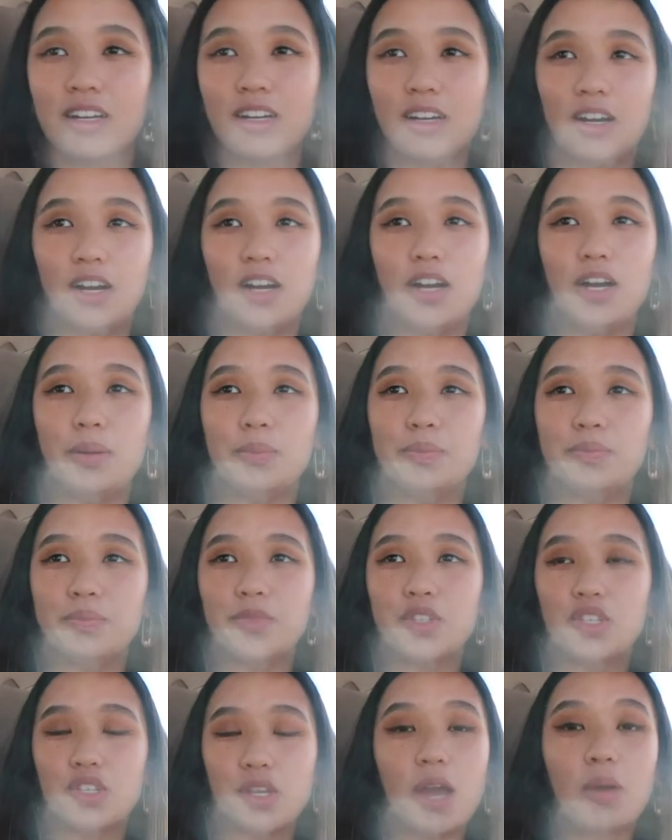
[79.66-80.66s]

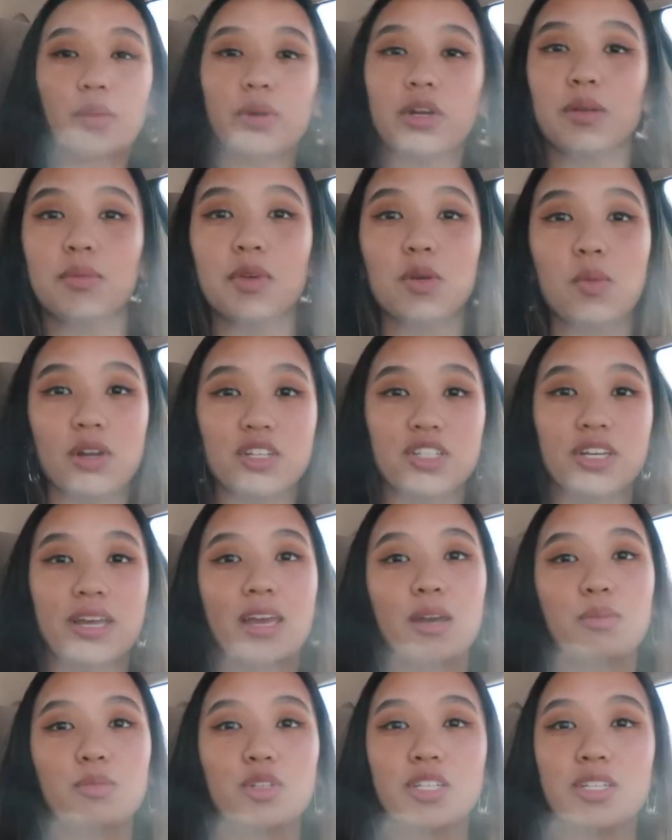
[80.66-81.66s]
So yeah, we're gonna be watching
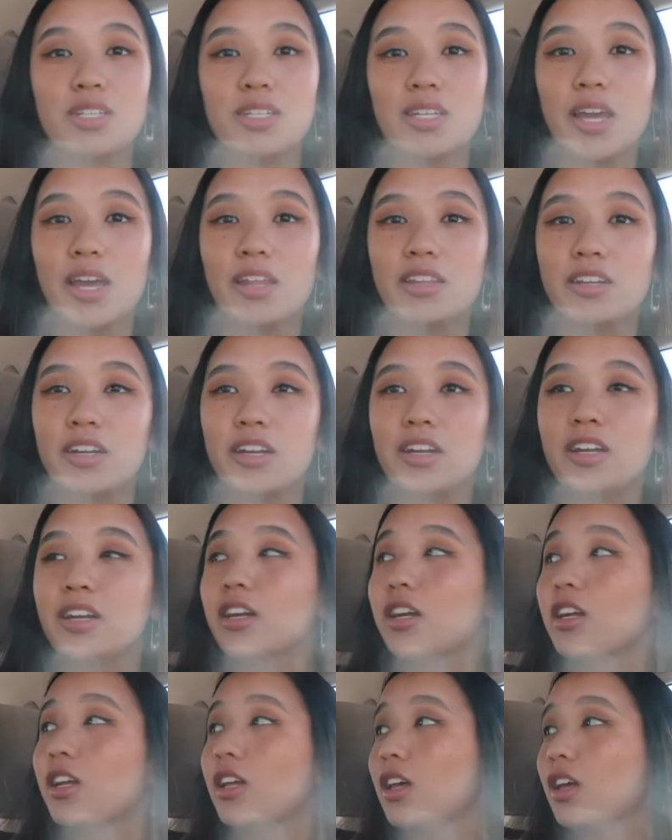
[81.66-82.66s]
Hamilton together,
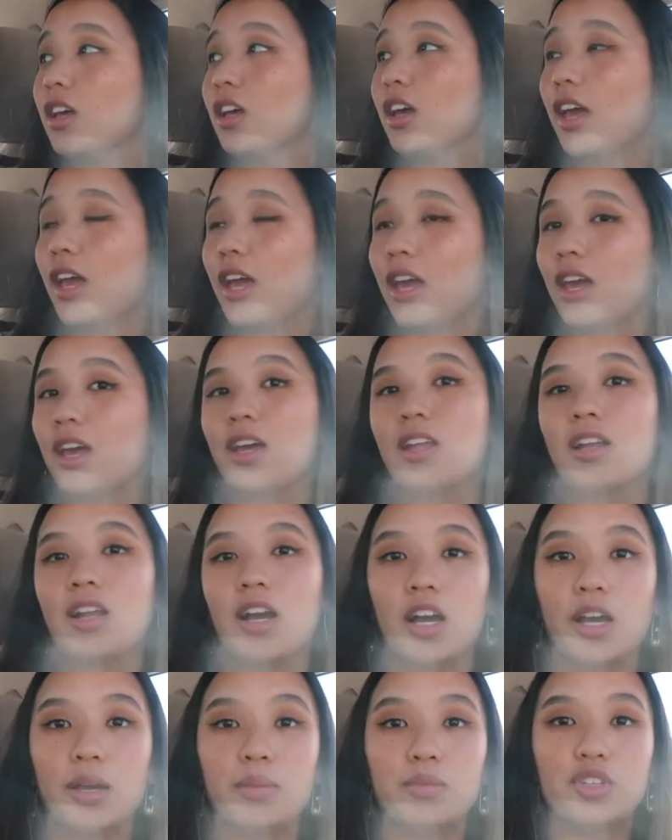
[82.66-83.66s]
and
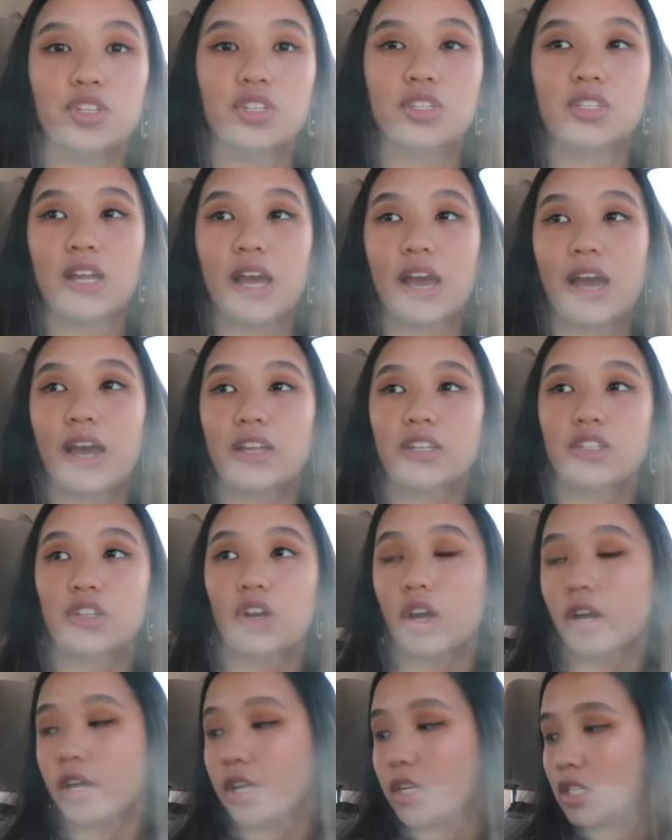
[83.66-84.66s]
I'm just at
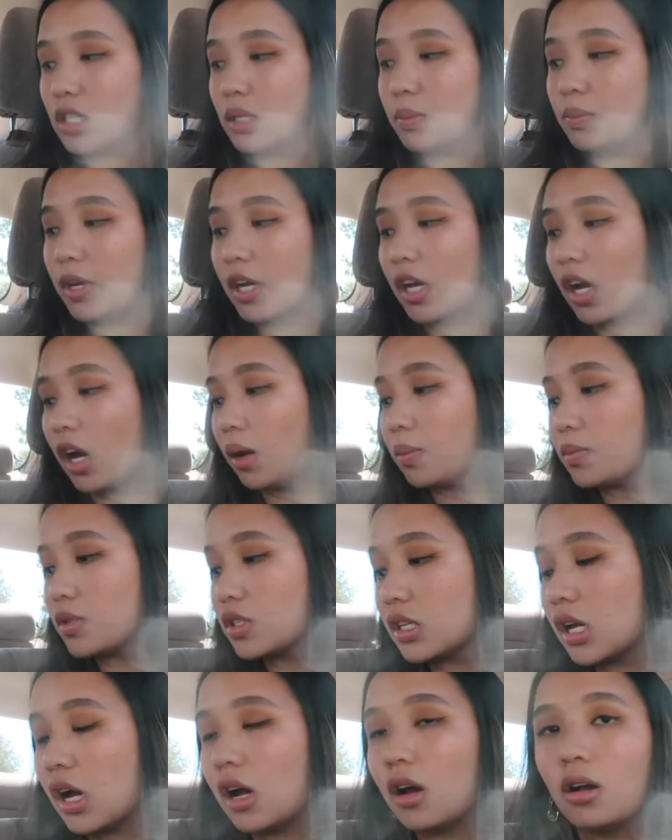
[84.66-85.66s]
Target to pick up
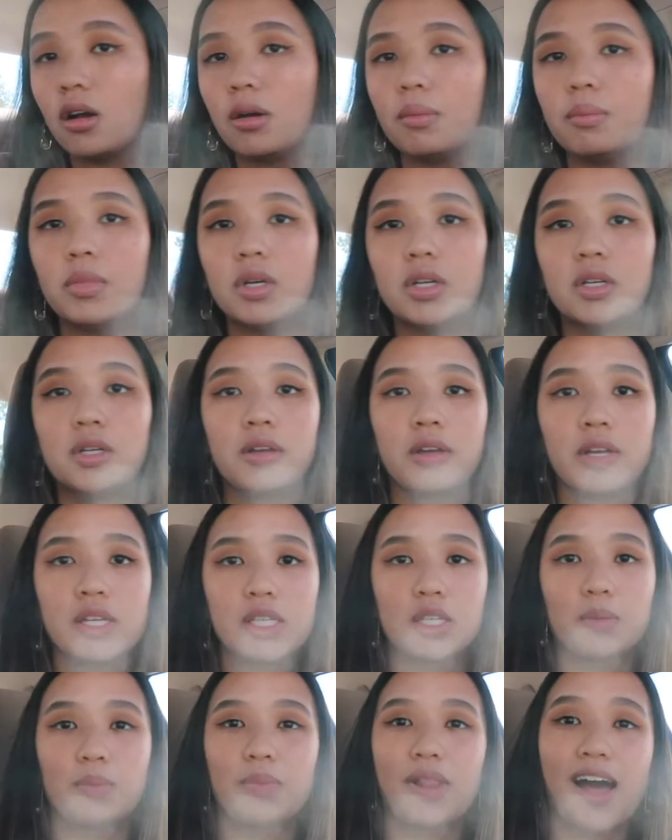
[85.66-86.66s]
some
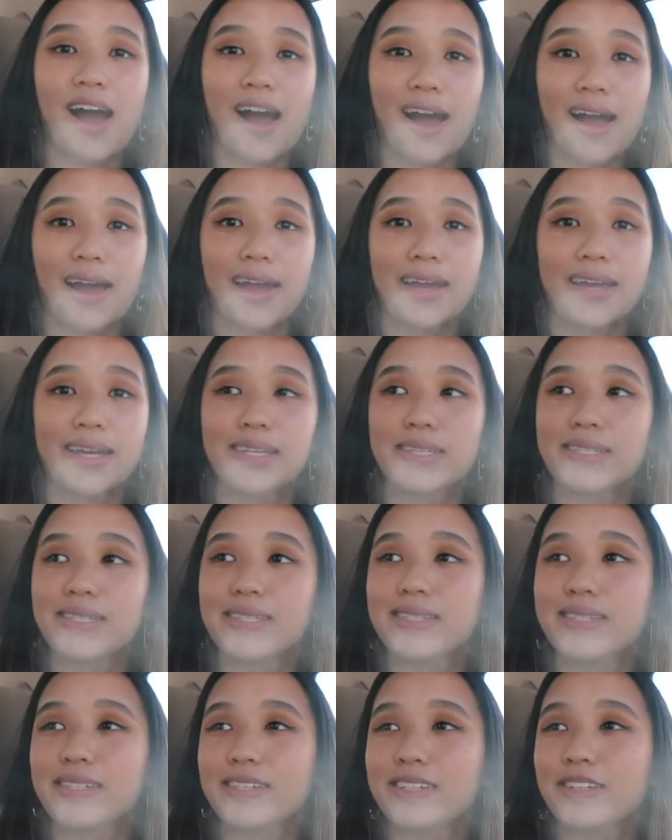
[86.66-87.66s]

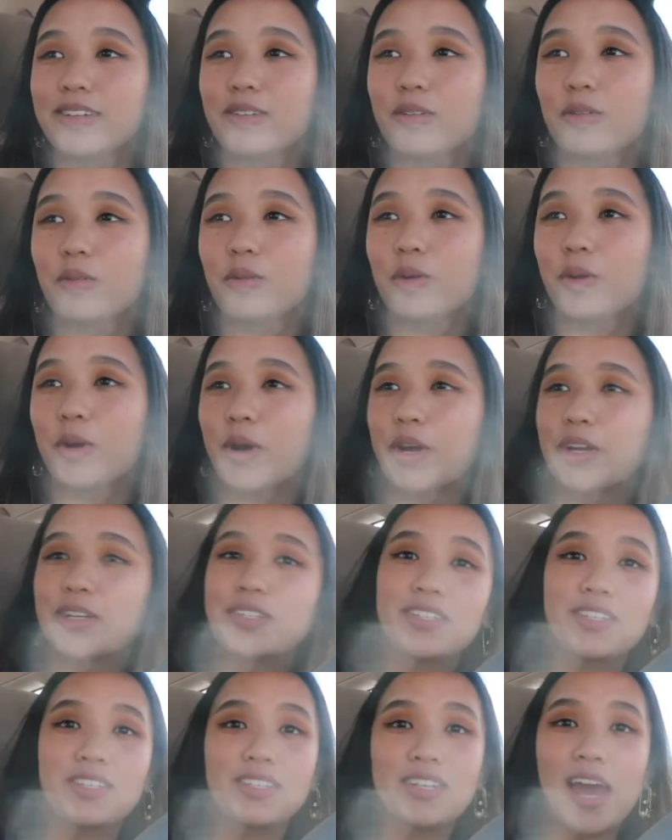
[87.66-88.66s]
supplies or
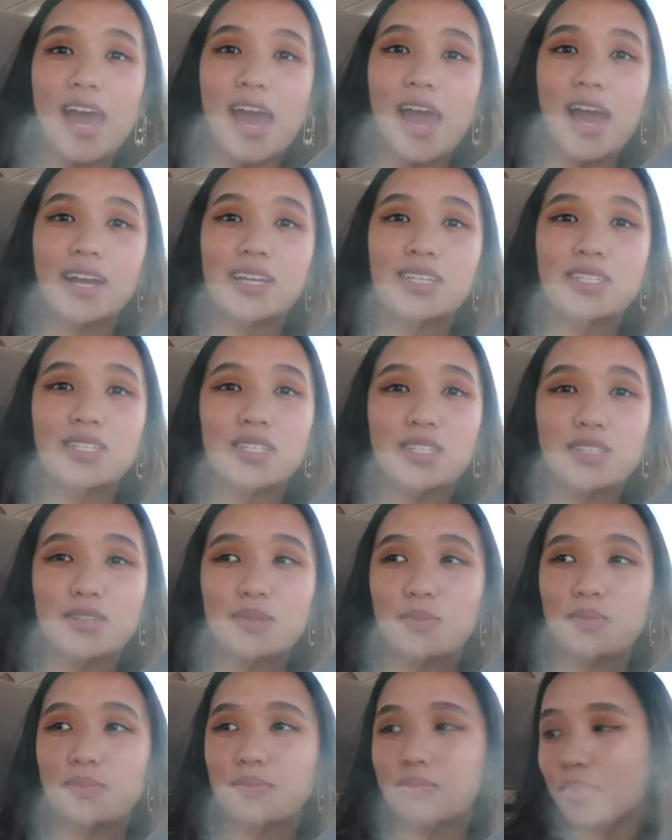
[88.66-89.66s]
snacks,
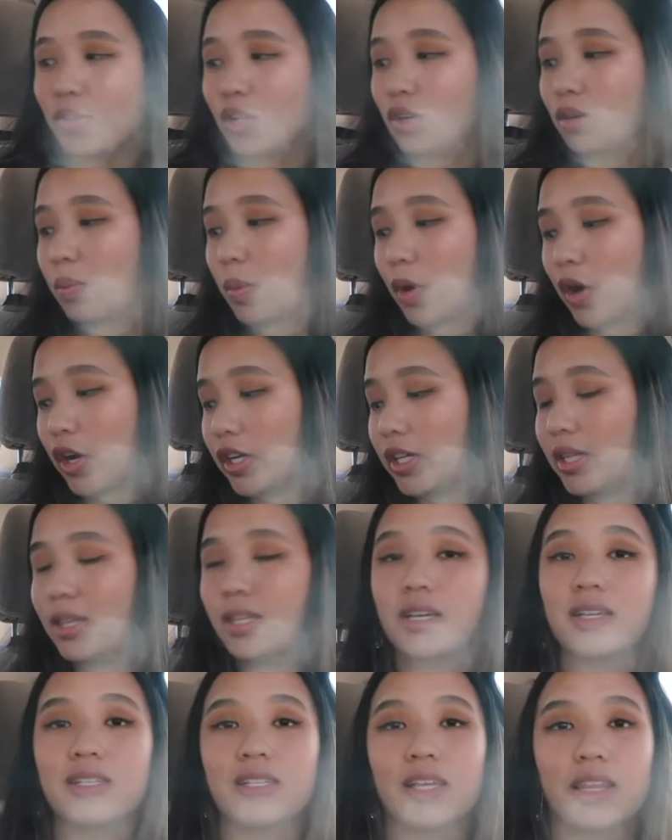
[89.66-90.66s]
little party
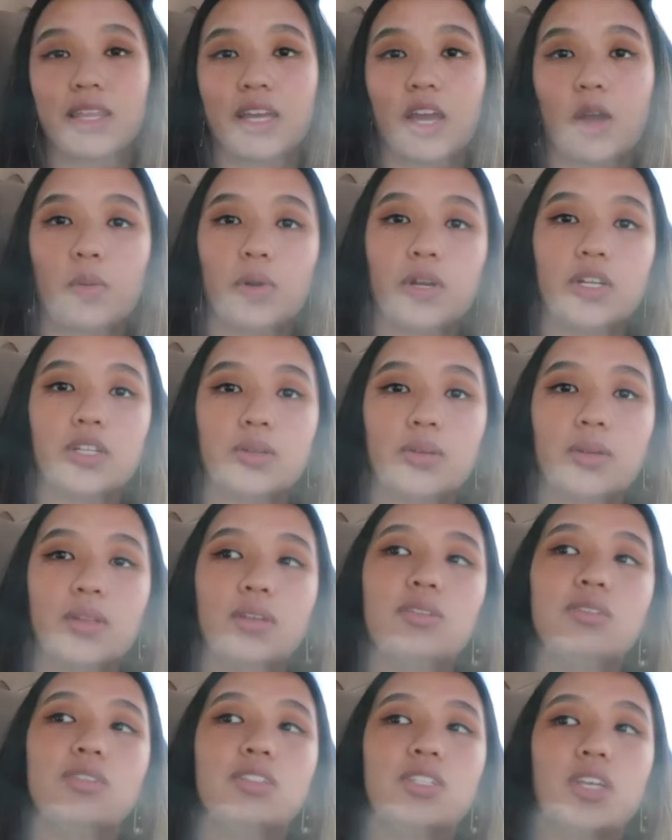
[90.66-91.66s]
things. I think I want to do a
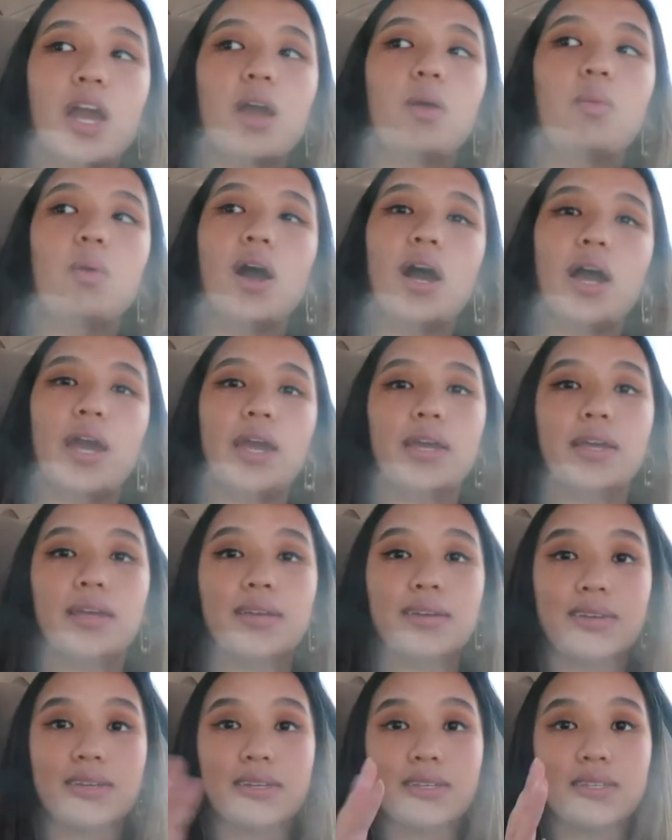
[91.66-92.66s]
little
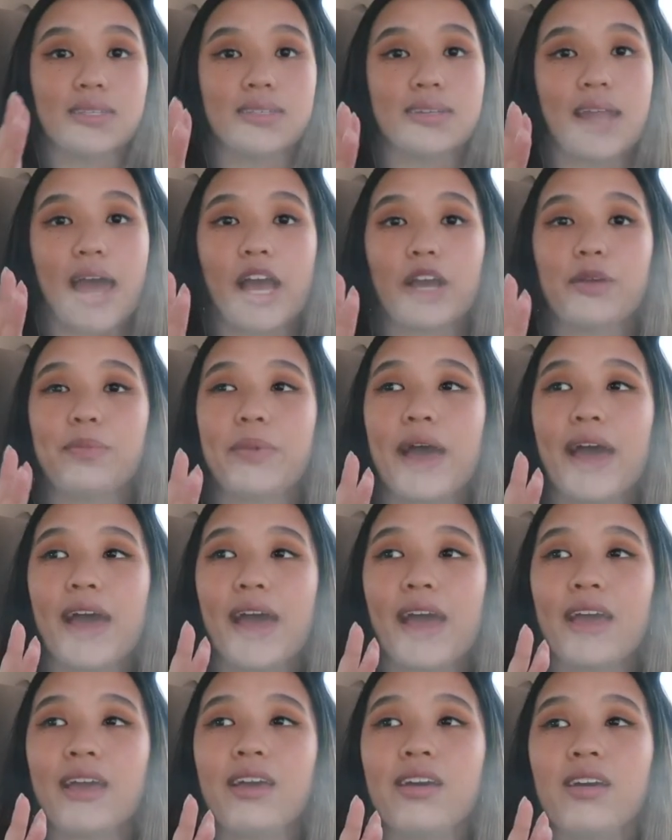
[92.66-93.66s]
DIY snack
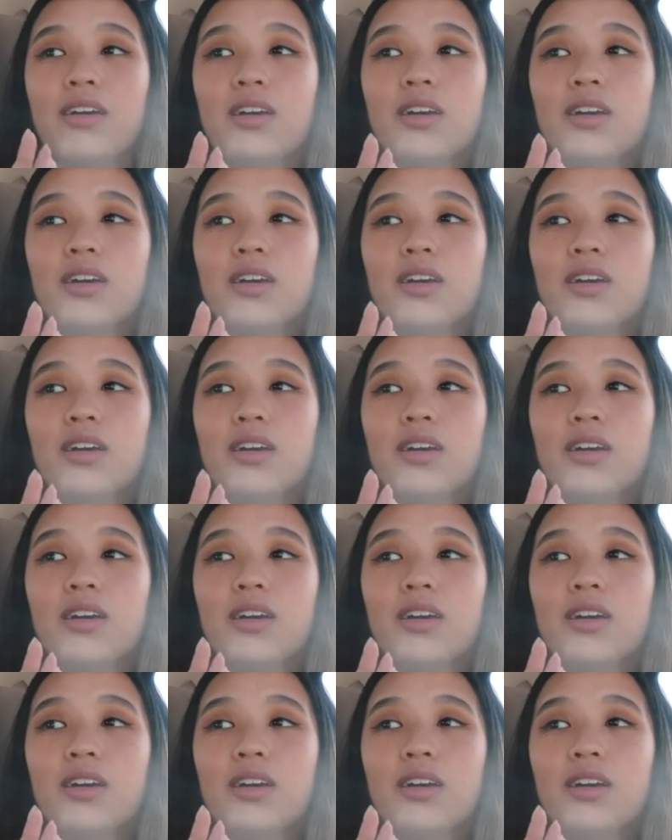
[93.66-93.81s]
bag